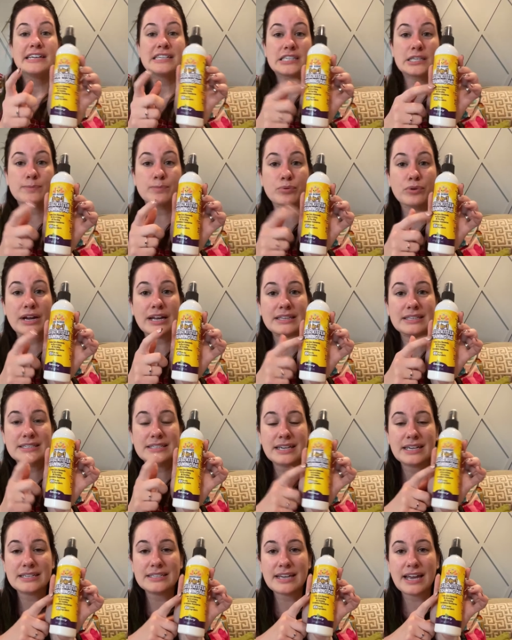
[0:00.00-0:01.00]

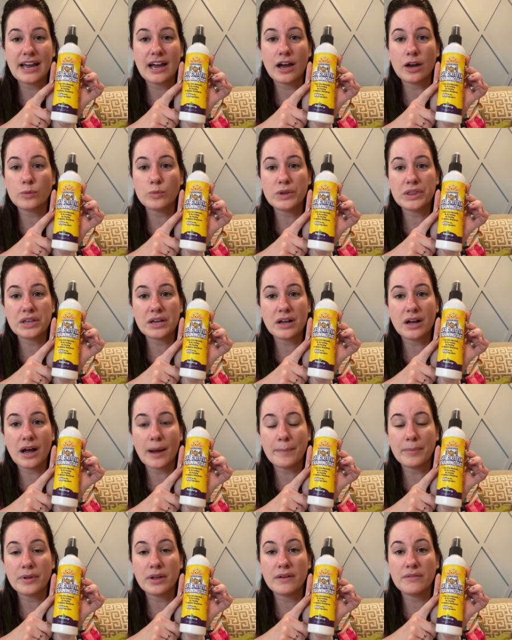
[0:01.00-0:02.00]
Spritzed it down with a
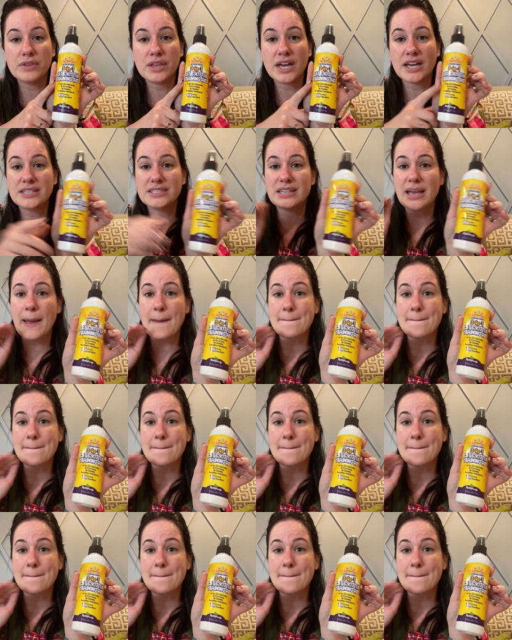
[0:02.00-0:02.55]
couple of this.